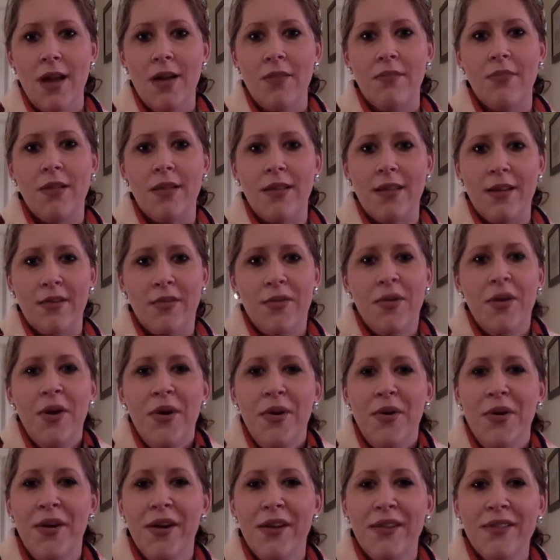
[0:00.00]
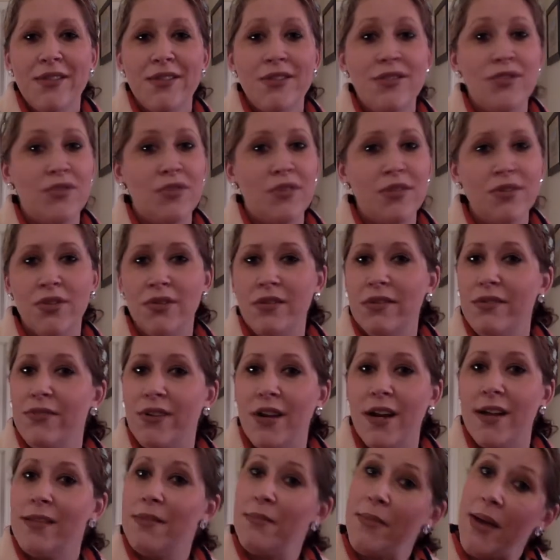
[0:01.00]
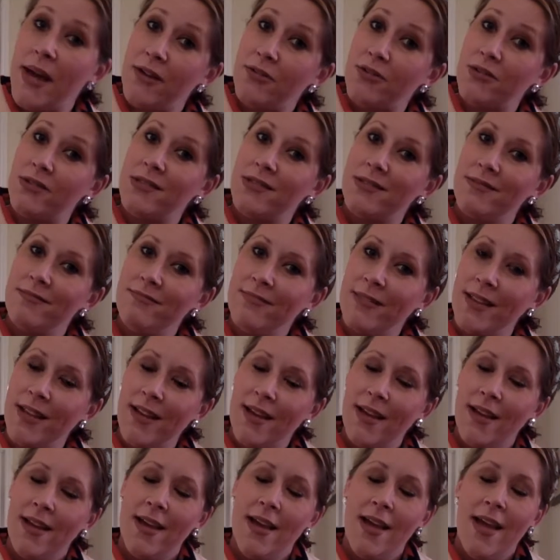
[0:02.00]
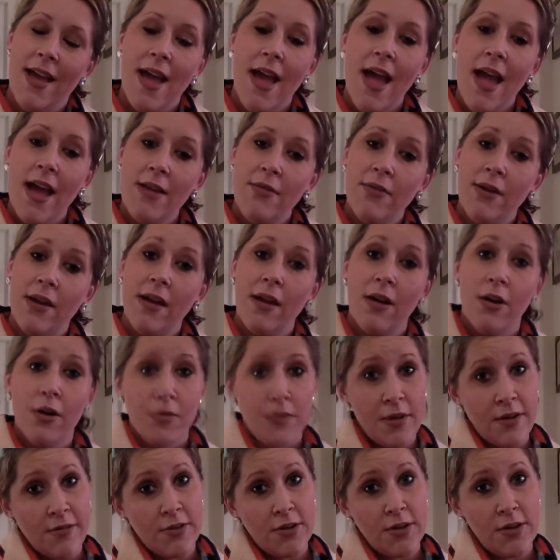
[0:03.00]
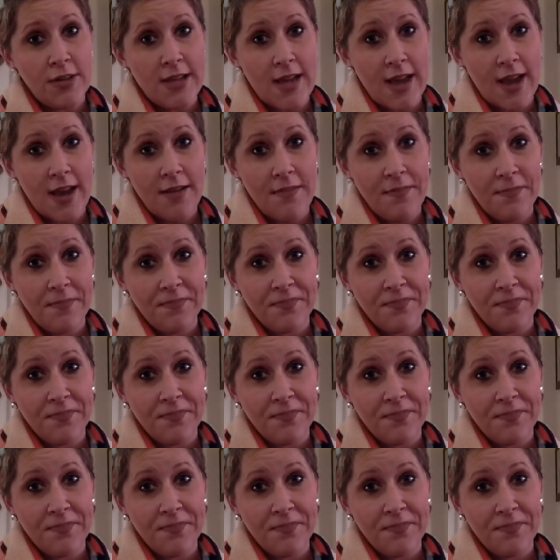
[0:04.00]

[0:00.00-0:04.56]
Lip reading: but then we were at the store and totally forgot the mattress. Anyway, I hope you have a good day.